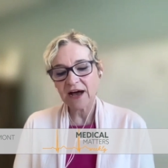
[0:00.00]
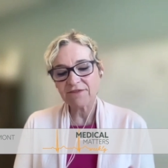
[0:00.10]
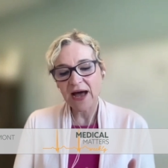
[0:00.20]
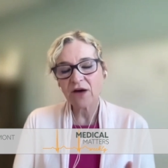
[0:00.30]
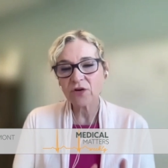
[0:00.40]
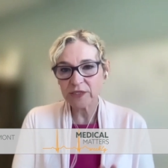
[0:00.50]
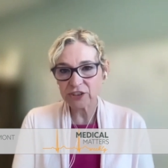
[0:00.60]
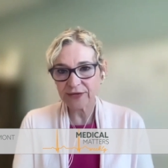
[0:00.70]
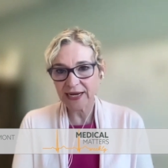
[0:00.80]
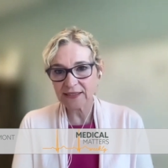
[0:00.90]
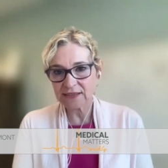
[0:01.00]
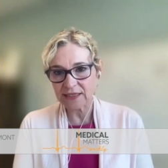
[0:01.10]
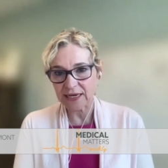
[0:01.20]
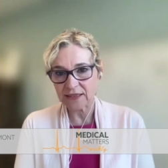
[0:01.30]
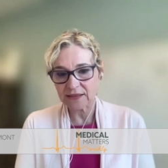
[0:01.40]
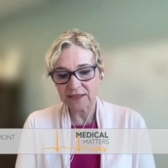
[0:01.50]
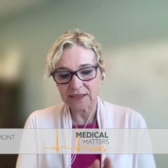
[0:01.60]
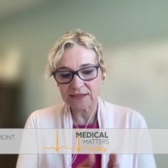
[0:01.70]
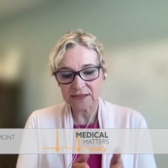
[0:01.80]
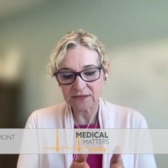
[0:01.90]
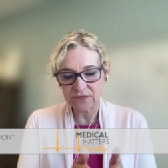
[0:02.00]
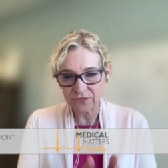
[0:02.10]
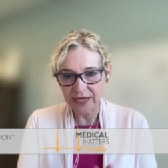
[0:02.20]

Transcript: of how do we translate these